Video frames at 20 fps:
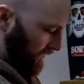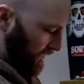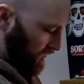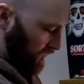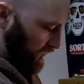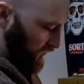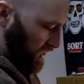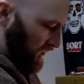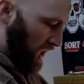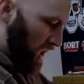
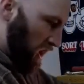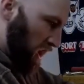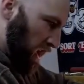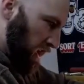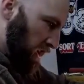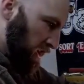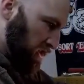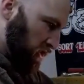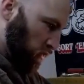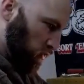so
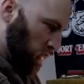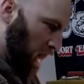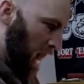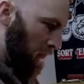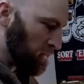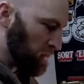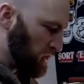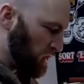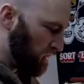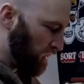it doesn't
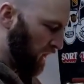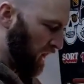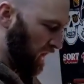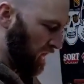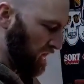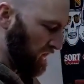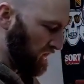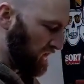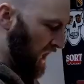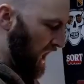wrap too far
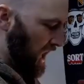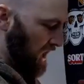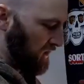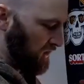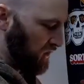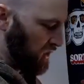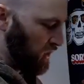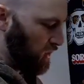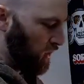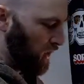down the
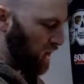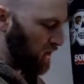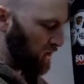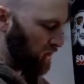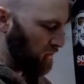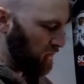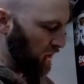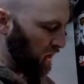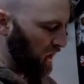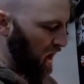sides, because you want
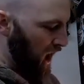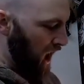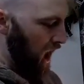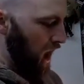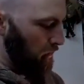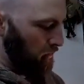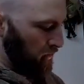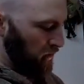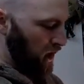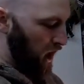it to build
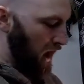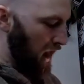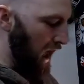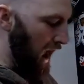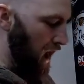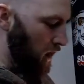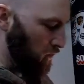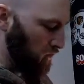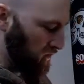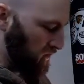up, not
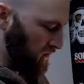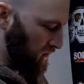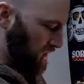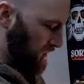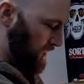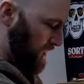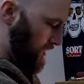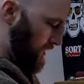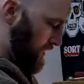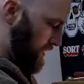out.
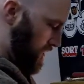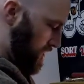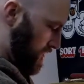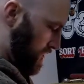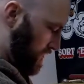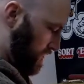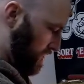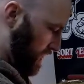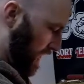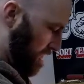
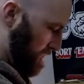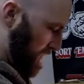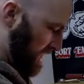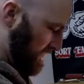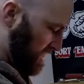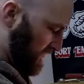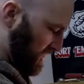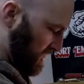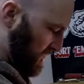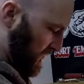So I
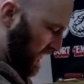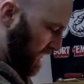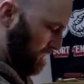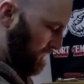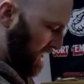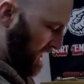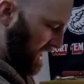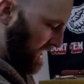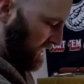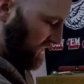basically just took a
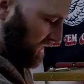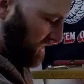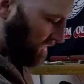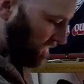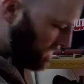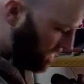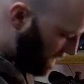piece,